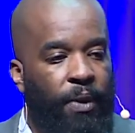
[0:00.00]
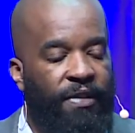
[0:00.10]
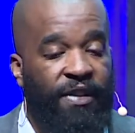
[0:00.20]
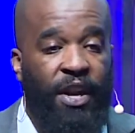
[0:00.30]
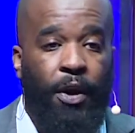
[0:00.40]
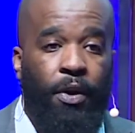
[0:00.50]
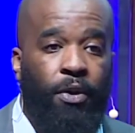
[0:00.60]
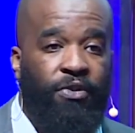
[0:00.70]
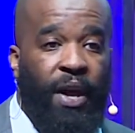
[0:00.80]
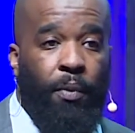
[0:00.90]

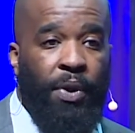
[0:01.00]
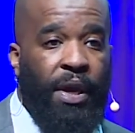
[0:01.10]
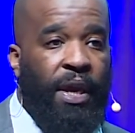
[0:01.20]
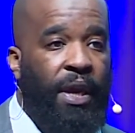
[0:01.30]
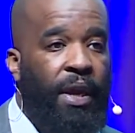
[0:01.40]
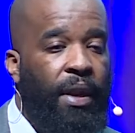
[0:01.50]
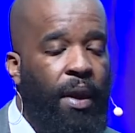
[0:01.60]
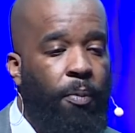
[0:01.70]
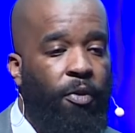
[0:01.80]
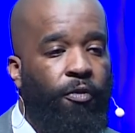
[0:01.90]
scenarios that we can
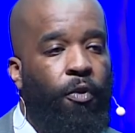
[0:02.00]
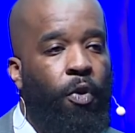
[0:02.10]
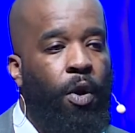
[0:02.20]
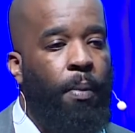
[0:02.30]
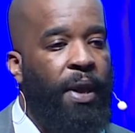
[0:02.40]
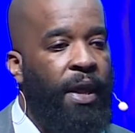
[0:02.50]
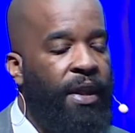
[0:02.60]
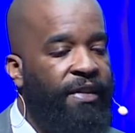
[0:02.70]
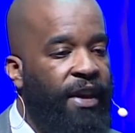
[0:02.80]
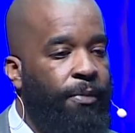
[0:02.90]
perform in a
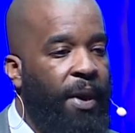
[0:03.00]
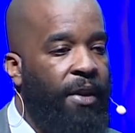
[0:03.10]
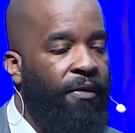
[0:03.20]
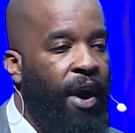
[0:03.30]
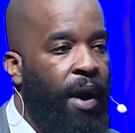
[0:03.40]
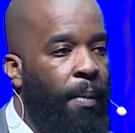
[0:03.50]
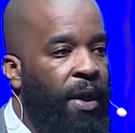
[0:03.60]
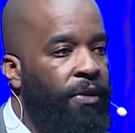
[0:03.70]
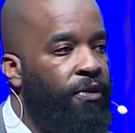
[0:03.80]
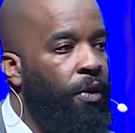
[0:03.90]
testbed
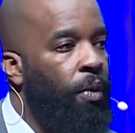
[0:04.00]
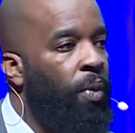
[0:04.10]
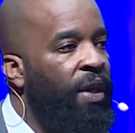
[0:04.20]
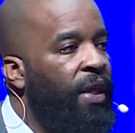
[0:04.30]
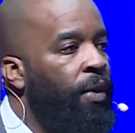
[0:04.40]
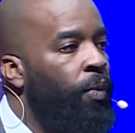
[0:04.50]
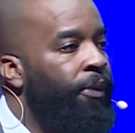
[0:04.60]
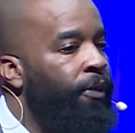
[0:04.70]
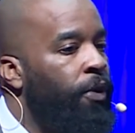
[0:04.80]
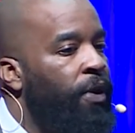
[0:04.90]
environment. So one thing
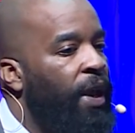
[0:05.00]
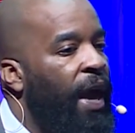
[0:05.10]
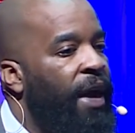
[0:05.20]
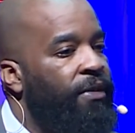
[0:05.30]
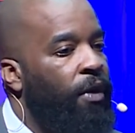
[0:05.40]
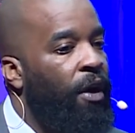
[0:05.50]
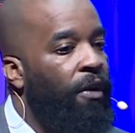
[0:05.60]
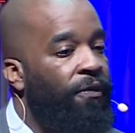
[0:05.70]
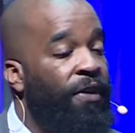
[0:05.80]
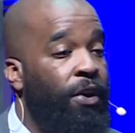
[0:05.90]
we've utilized are
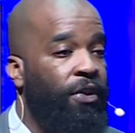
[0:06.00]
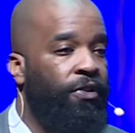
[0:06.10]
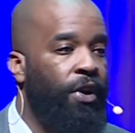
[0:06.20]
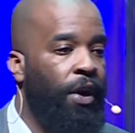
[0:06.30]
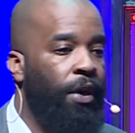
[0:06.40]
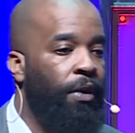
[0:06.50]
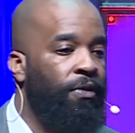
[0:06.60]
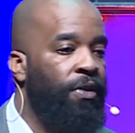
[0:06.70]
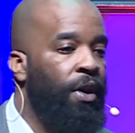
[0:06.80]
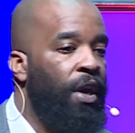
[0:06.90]
failure
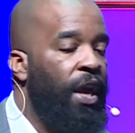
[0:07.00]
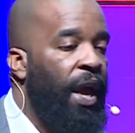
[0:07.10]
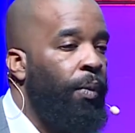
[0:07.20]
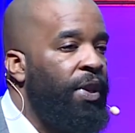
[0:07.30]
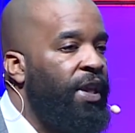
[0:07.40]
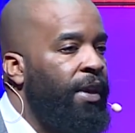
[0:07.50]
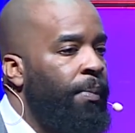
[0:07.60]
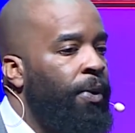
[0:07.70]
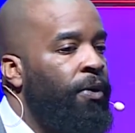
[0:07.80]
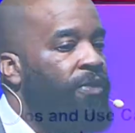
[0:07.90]
scenarios, and we decompose